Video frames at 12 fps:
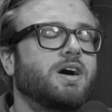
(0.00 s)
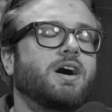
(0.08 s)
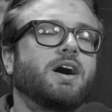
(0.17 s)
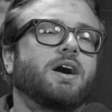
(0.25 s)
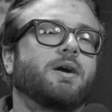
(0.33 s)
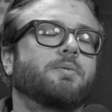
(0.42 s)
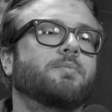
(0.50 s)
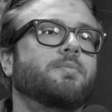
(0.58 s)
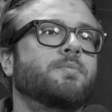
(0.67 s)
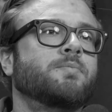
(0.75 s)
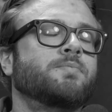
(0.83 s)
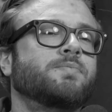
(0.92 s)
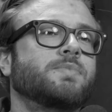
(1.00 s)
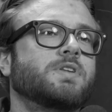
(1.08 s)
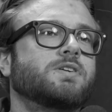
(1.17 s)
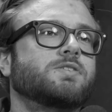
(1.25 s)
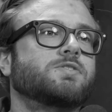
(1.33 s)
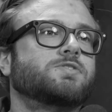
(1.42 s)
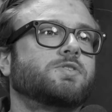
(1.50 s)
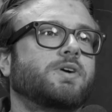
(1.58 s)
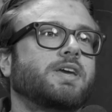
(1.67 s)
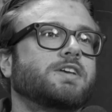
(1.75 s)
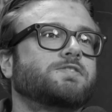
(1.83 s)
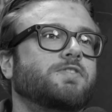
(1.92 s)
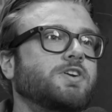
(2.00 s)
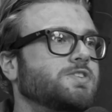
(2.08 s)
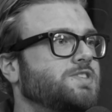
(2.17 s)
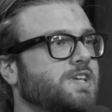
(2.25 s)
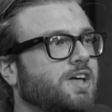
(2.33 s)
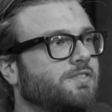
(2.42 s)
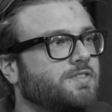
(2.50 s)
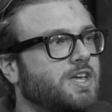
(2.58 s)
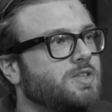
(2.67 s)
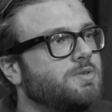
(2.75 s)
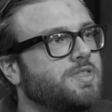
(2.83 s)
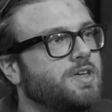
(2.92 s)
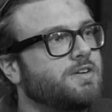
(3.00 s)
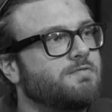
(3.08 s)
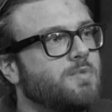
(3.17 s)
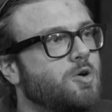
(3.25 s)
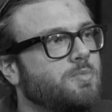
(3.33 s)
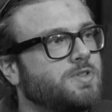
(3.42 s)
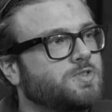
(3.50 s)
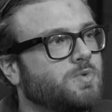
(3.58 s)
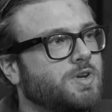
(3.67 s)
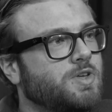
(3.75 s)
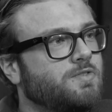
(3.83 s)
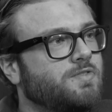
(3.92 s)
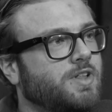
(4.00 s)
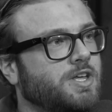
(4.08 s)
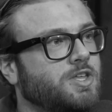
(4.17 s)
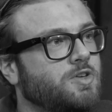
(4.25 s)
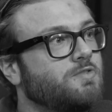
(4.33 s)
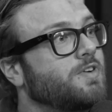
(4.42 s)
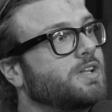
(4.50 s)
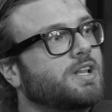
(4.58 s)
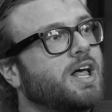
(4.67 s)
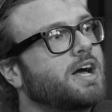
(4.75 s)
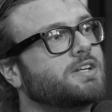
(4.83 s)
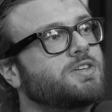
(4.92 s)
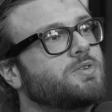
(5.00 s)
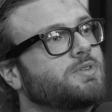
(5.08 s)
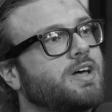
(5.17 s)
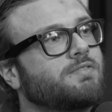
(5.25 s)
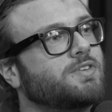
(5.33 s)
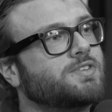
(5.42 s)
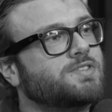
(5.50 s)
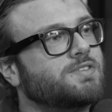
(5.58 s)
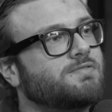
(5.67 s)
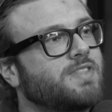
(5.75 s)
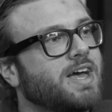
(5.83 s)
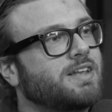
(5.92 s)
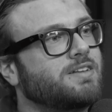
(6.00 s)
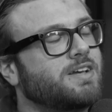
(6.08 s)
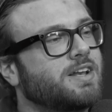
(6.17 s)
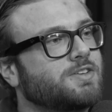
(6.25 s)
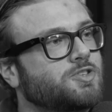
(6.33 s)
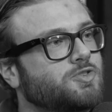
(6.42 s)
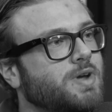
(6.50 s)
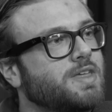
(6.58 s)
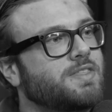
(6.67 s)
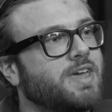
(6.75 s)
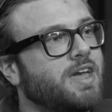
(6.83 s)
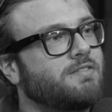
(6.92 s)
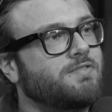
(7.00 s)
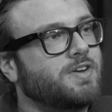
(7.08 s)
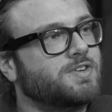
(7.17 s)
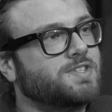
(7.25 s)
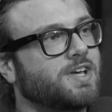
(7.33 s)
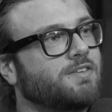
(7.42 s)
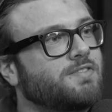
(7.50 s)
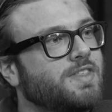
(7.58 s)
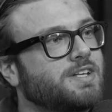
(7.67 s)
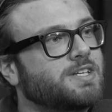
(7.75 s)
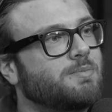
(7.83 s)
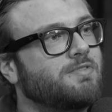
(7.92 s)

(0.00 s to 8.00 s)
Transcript: Um, so I guess for yourself, can you think of moments where you feel like you've unlocked new levels of that kind of strength gain for yourself in that type